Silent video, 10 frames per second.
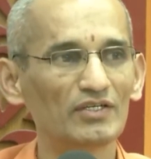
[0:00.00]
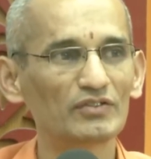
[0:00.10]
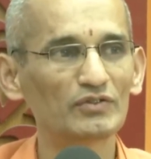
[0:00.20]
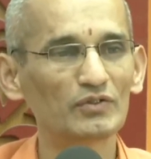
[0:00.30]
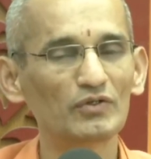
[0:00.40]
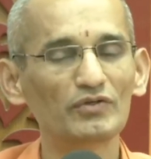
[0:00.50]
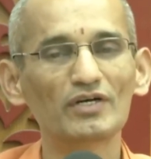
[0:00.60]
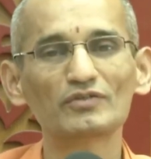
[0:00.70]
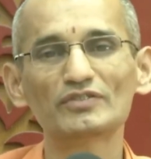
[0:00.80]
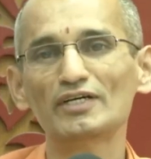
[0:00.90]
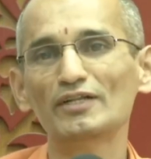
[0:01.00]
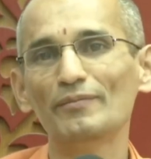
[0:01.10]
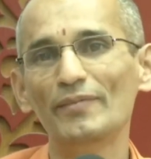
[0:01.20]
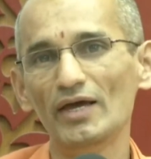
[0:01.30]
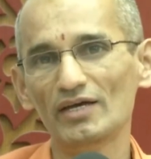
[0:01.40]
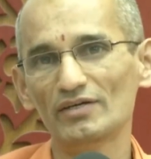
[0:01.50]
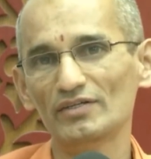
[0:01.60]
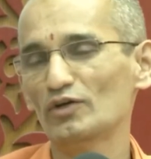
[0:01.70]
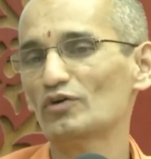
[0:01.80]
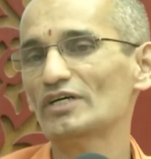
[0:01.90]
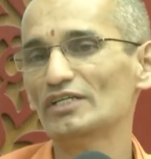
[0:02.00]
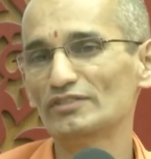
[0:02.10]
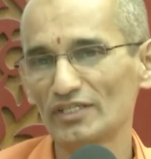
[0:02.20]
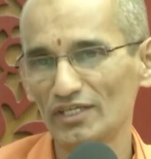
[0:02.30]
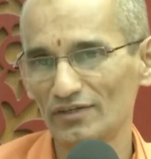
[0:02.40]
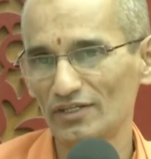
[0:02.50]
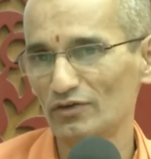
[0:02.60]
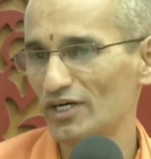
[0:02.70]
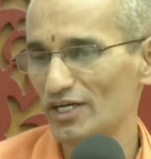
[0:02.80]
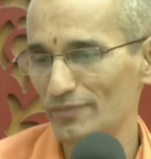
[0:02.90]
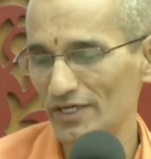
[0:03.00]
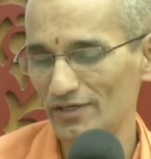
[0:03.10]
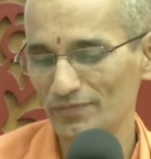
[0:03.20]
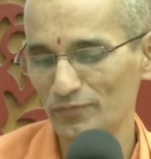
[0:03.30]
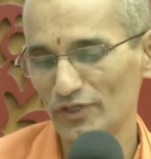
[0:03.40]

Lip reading: So we have to send them back. They are not listening. They were adamant.